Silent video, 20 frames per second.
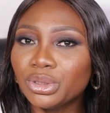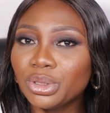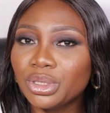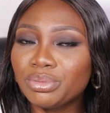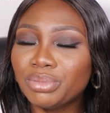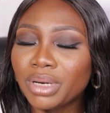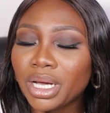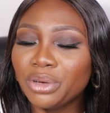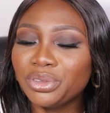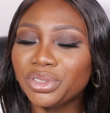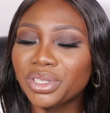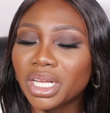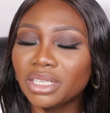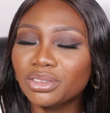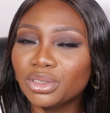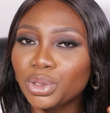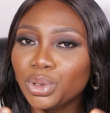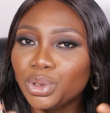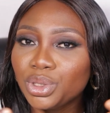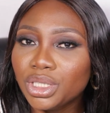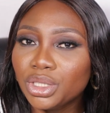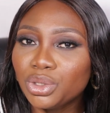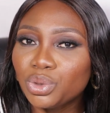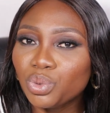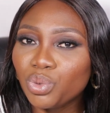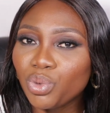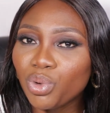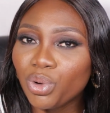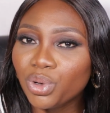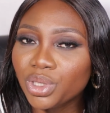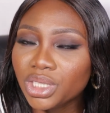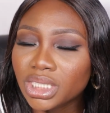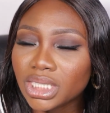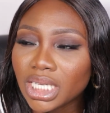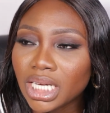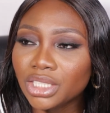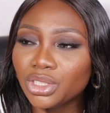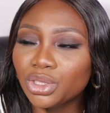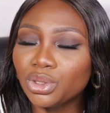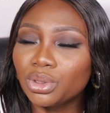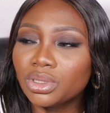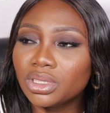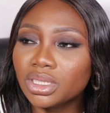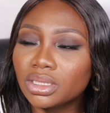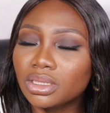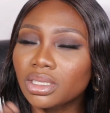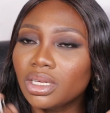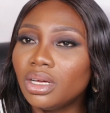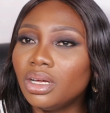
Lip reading: just buy 100,000 units once and just